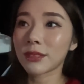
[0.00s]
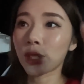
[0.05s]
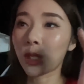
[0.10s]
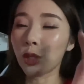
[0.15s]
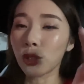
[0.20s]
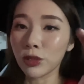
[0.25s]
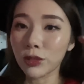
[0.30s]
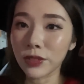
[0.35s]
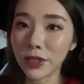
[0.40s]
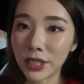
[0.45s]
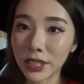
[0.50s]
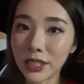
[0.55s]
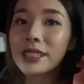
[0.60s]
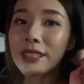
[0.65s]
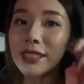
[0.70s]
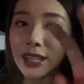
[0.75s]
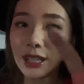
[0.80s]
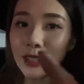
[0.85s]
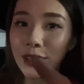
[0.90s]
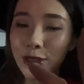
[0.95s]
COVID
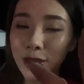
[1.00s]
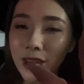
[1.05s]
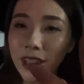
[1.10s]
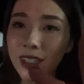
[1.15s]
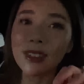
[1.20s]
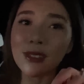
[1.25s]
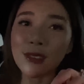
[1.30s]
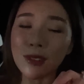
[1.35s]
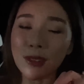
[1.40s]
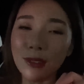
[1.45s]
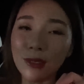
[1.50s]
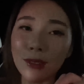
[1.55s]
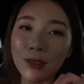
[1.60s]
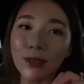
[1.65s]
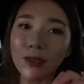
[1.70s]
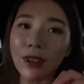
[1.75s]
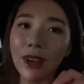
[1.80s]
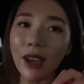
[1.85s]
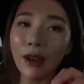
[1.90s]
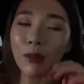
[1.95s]
centric
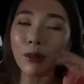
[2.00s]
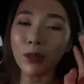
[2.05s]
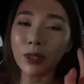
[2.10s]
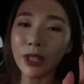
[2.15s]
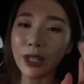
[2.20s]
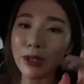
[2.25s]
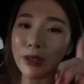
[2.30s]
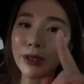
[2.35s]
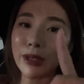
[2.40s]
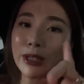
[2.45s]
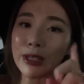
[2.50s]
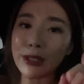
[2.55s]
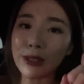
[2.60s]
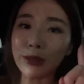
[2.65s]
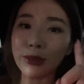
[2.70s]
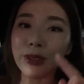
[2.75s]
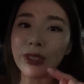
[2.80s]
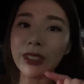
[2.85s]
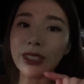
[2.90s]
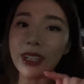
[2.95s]
so I will let you guys
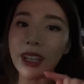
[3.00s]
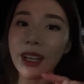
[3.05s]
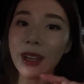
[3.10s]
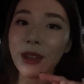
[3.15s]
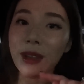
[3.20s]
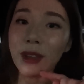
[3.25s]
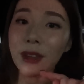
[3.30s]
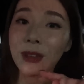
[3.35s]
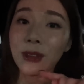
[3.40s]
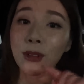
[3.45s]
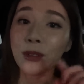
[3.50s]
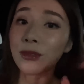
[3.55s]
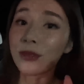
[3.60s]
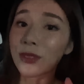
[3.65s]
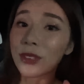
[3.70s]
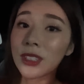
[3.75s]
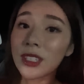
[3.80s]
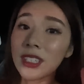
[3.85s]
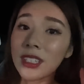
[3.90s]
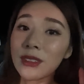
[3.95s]
know and I
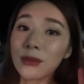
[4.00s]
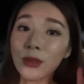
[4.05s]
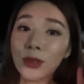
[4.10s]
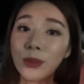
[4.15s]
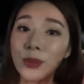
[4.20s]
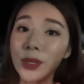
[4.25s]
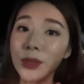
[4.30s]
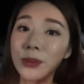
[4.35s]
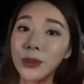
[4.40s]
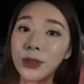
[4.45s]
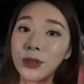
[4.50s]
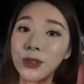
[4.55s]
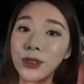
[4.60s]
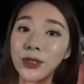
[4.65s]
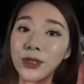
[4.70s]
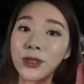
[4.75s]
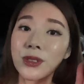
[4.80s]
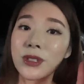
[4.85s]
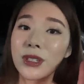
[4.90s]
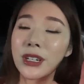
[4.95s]
hopefully will be able to
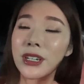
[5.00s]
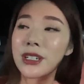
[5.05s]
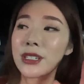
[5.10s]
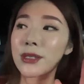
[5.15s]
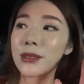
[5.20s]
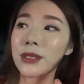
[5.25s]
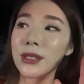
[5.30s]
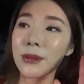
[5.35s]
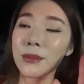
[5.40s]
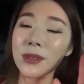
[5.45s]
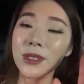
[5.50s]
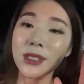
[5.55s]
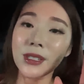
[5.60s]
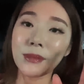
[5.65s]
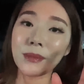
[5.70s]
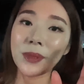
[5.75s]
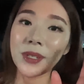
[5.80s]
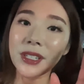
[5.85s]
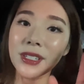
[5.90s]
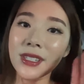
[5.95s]
show you guys some
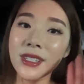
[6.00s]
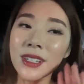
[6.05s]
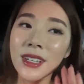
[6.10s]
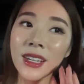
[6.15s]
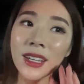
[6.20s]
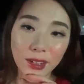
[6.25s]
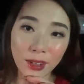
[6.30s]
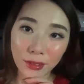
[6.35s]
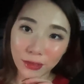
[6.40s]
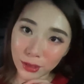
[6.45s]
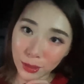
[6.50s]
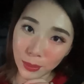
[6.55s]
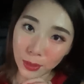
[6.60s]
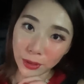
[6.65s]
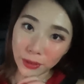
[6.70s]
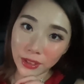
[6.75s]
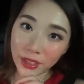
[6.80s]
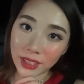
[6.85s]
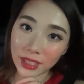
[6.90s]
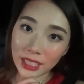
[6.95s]
snippets of the
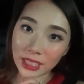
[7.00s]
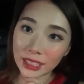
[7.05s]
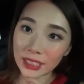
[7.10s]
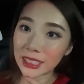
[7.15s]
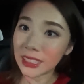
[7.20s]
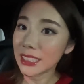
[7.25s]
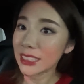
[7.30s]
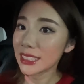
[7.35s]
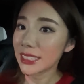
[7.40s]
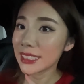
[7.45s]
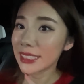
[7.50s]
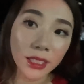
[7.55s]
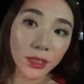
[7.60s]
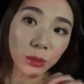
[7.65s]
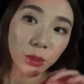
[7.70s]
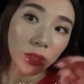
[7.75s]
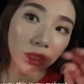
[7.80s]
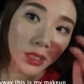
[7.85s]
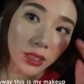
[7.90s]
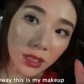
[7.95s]
parade later
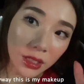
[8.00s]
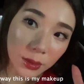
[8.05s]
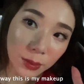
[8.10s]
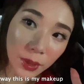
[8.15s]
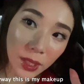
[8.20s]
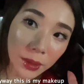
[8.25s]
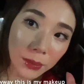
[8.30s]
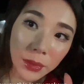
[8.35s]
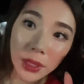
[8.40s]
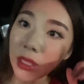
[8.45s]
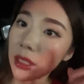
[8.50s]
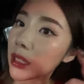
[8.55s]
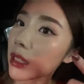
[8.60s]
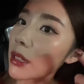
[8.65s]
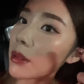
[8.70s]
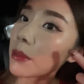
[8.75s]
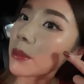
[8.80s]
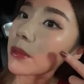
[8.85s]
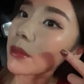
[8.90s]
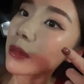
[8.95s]
anyway this is my
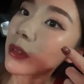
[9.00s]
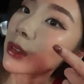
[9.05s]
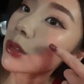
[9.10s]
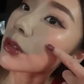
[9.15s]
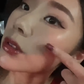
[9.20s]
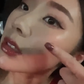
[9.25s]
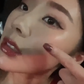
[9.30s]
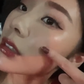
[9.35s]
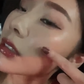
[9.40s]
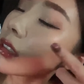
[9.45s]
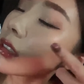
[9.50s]
makeup using